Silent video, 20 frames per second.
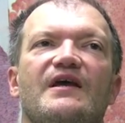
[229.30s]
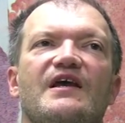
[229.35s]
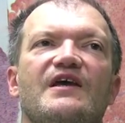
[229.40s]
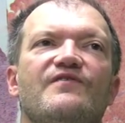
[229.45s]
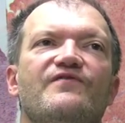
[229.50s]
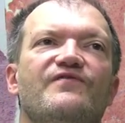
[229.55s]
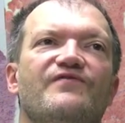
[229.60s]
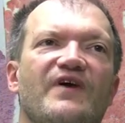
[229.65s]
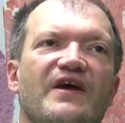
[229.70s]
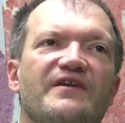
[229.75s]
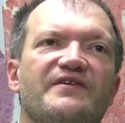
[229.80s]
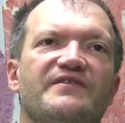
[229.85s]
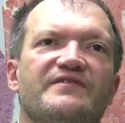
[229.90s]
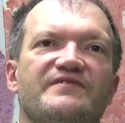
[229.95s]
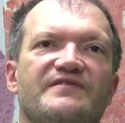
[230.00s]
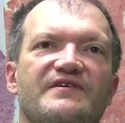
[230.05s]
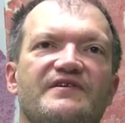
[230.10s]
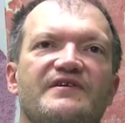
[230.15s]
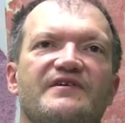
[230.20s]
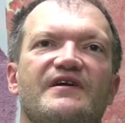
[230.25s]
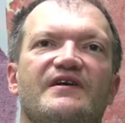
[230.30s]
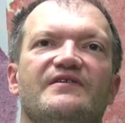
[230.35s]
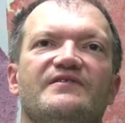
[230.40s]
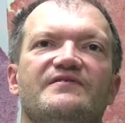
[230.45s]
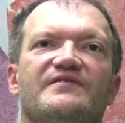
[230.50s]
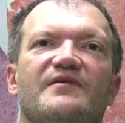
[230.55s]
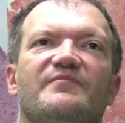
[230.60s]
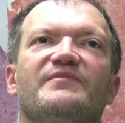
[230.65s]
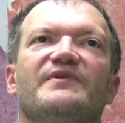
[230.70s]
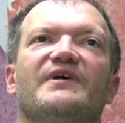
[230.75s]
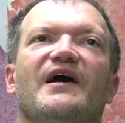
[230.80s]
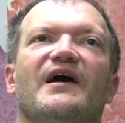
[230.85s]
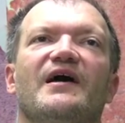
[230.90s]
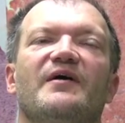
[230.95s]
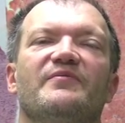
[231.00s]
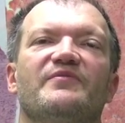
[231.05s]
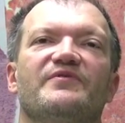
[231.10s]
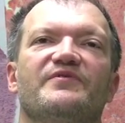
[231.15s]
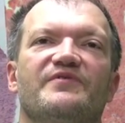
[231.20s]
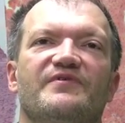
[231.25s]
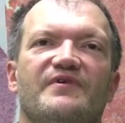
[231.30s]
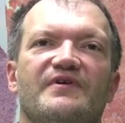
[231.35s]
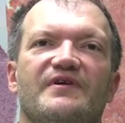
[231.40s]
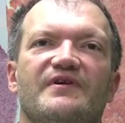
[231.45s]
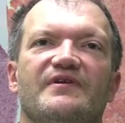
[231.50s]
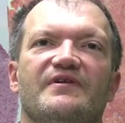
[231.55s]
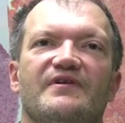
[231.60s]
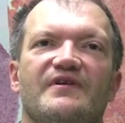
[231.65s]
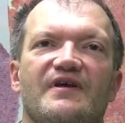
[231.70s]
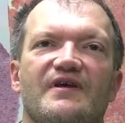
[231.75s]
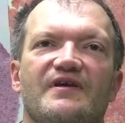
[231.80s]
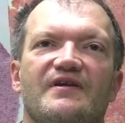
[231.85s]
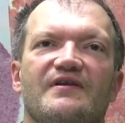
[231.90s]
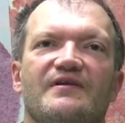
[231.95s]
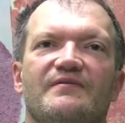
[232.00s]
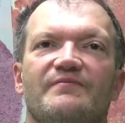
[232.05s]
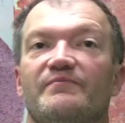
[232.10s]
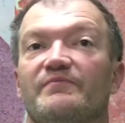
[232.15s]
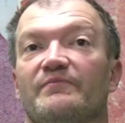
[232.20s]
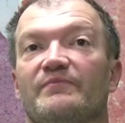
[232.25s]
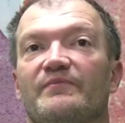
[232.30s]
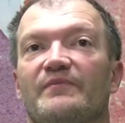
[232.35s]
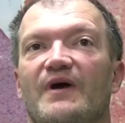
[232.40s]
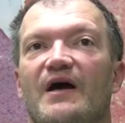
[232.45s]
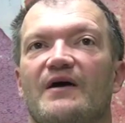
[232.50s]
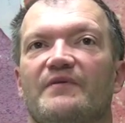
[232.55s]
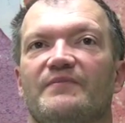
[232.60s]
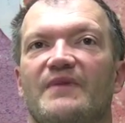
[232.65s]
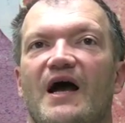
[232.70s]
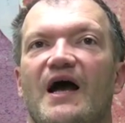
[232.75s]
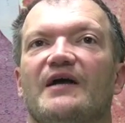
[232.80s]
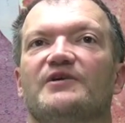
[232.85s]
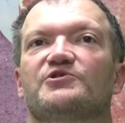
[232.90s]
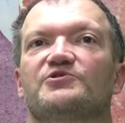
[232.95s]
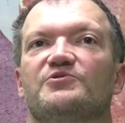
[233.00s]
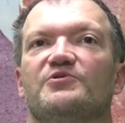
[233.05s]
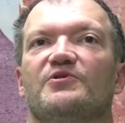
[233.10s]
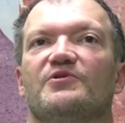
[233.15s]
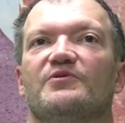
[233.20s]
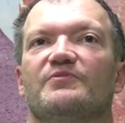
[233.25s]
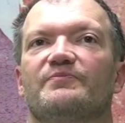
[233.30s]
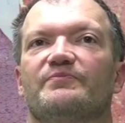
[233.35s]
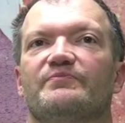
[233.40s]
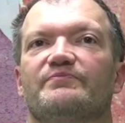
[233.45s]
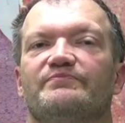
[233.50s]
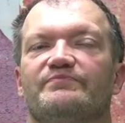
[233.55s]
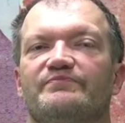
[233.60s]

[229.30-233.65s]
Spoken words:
in fantasy and sometimes in actual